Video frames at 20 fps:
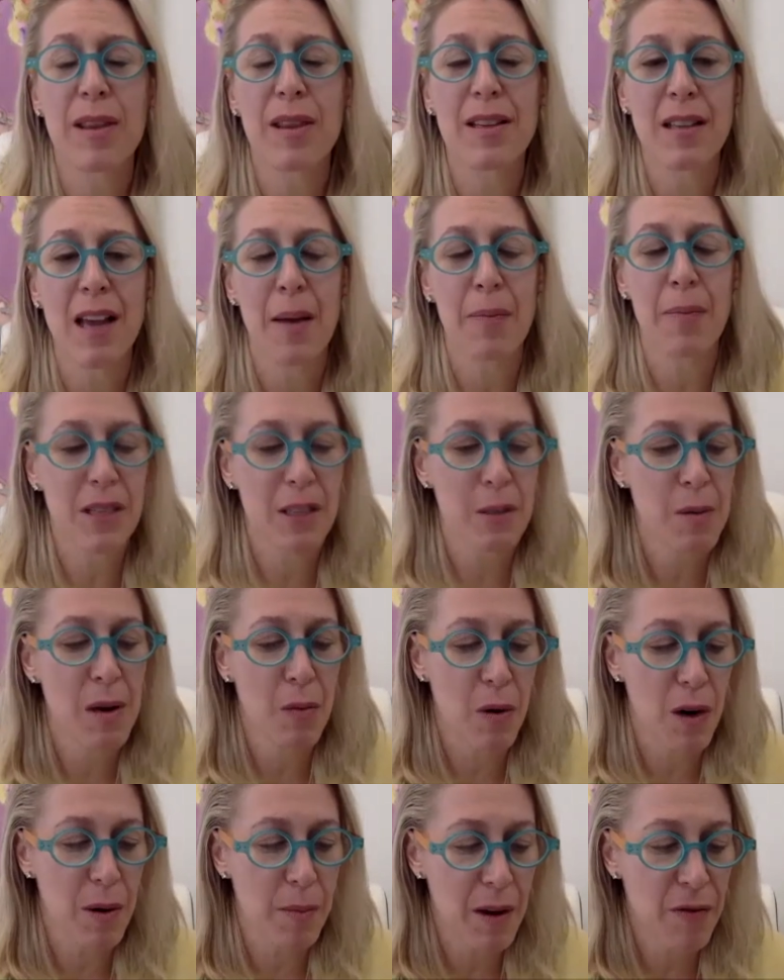this happens to be
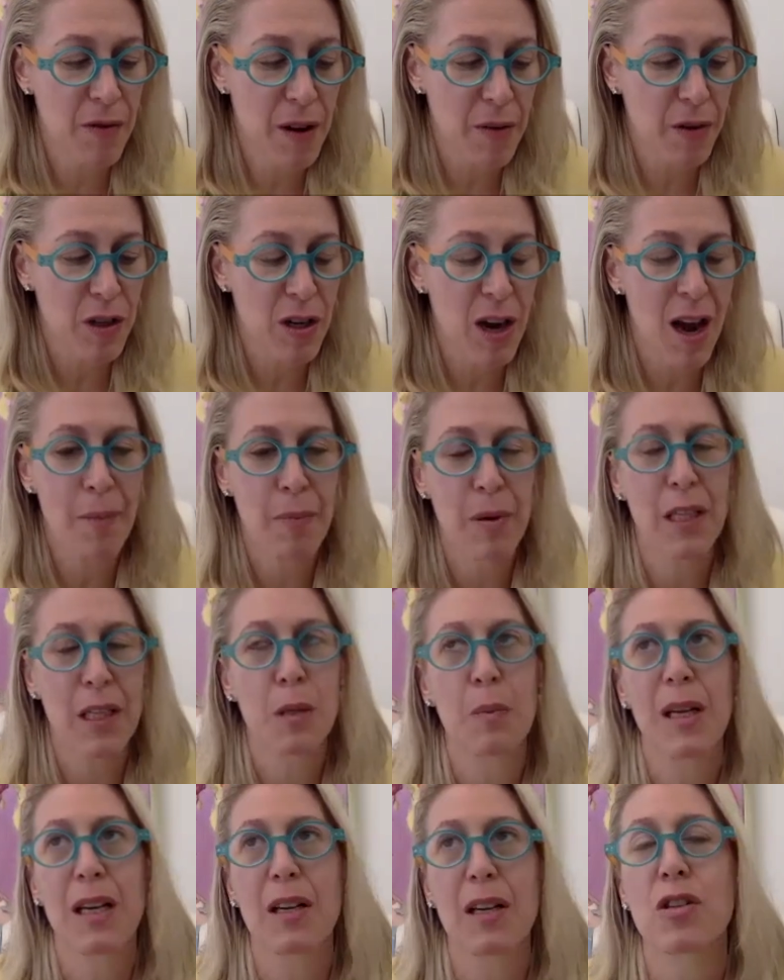one of my favorite topics
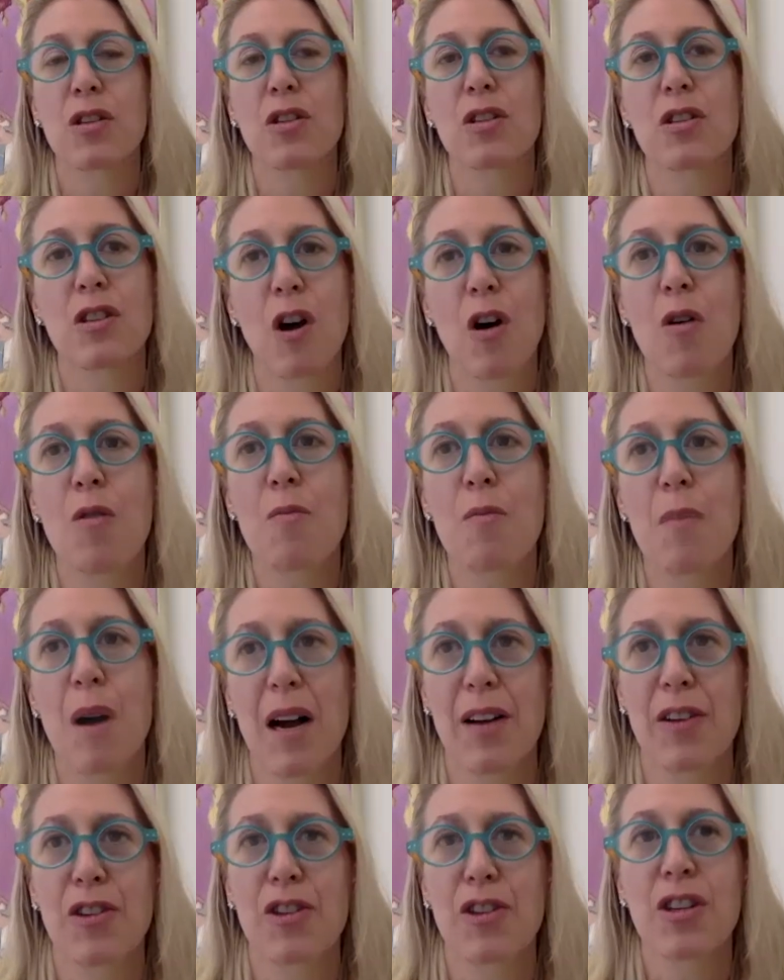because so
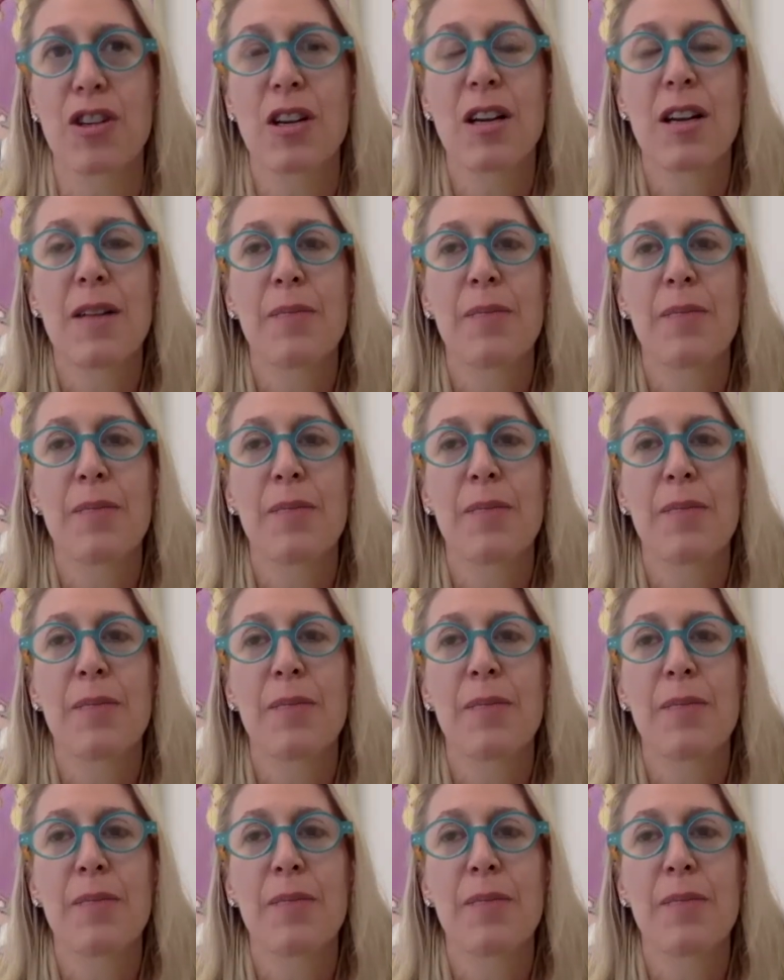much